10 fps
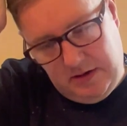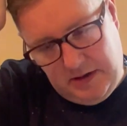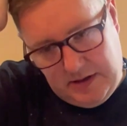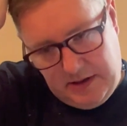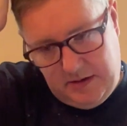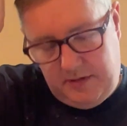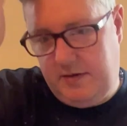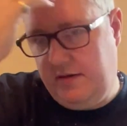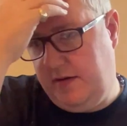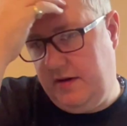and
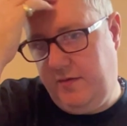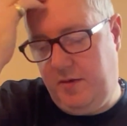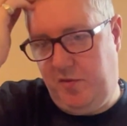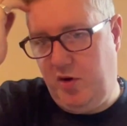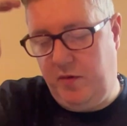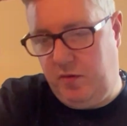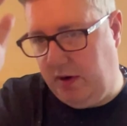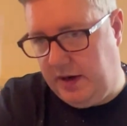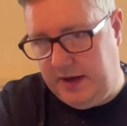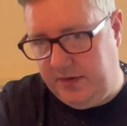if I'm proven wrong
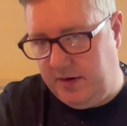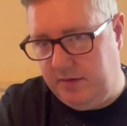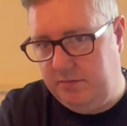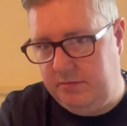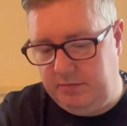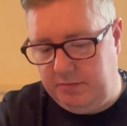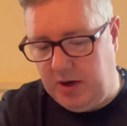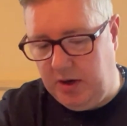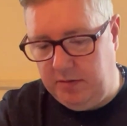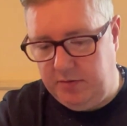later, you
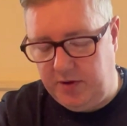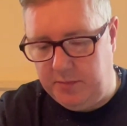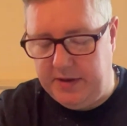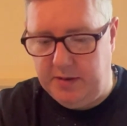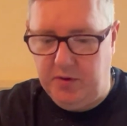know, so be it.